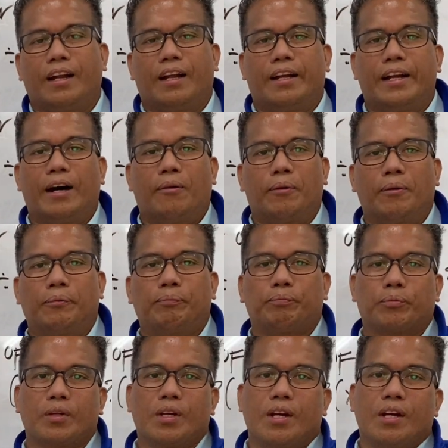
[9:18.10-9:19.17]
Now,
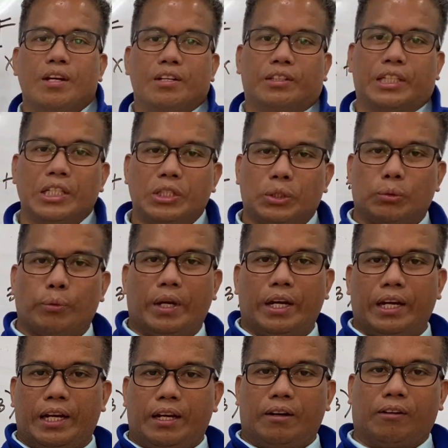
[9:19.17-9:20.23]
since
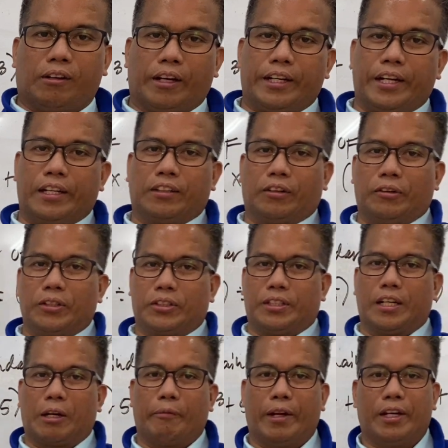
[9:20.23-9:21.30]
we already introduced the
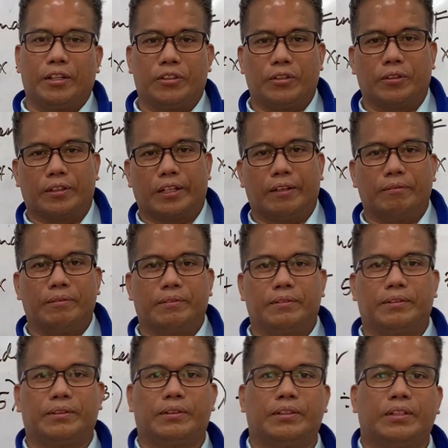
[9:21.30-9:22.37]
remainder theorem,
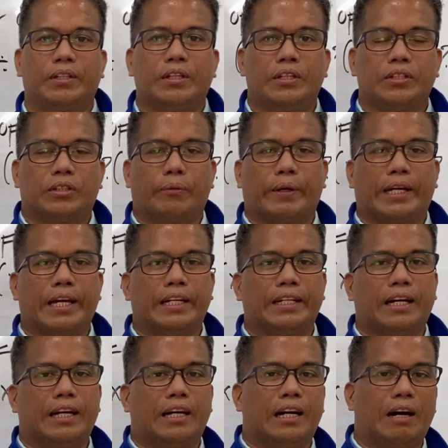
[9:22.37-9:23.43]
so we can
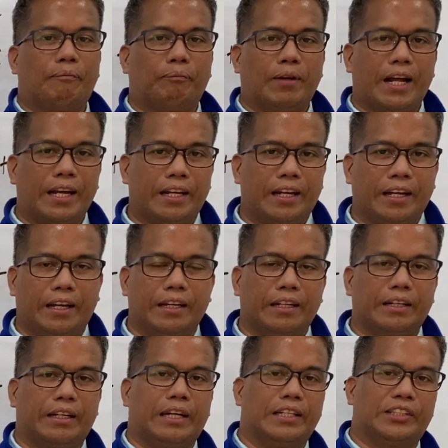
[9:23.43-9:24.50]
apply here
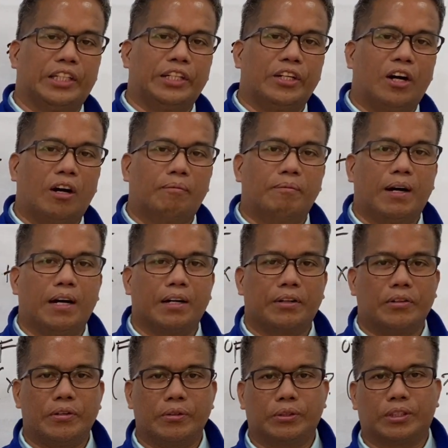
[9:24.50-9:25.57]
instead of
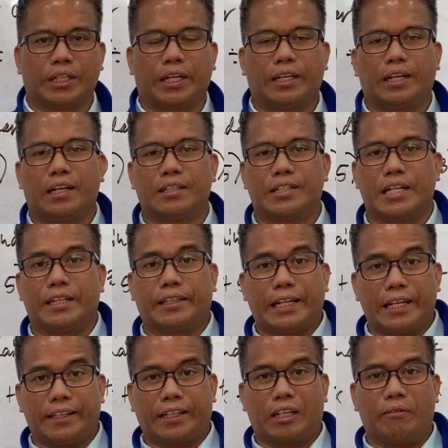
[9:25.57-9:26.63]
using
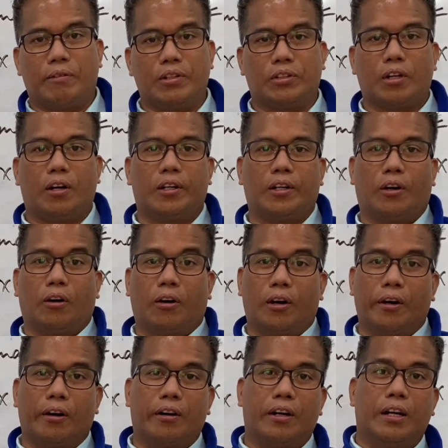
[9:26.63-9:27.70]
synthetic division
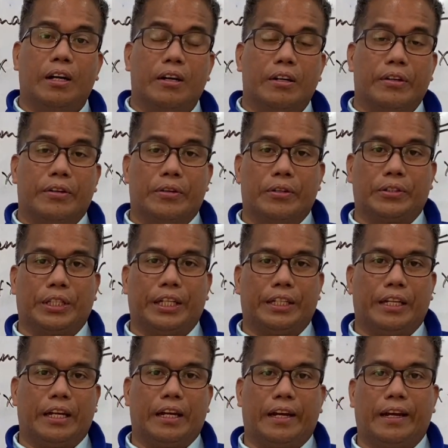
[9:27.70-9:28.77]
or using
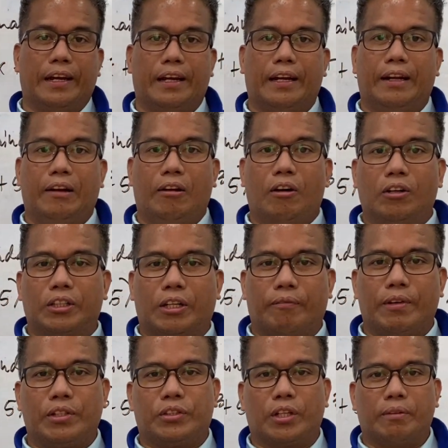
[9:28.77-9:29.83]
the long
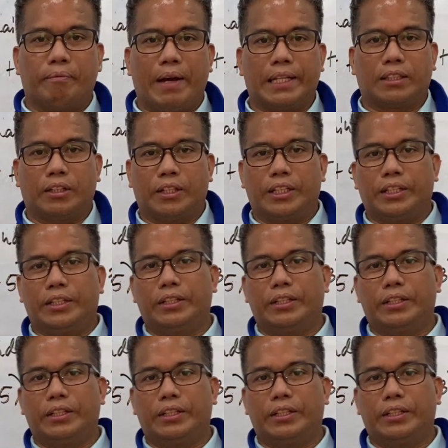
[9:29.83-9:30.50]
division method.